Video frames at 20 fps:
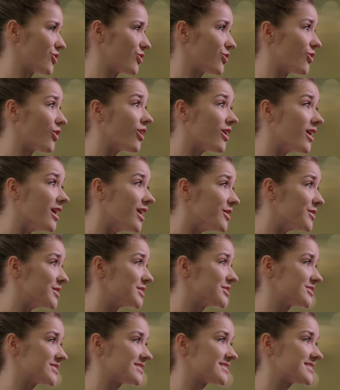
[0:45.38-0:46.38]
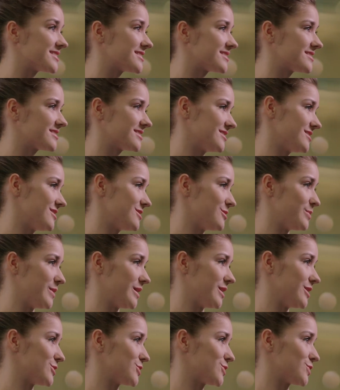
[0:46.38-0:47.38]
Aurora, which is the
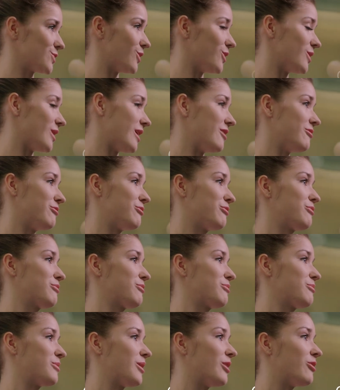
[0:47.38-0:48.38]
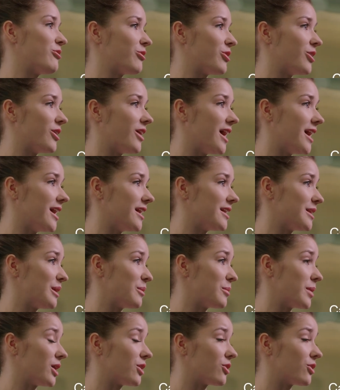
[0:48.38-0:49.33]
biggest role I've ever had in my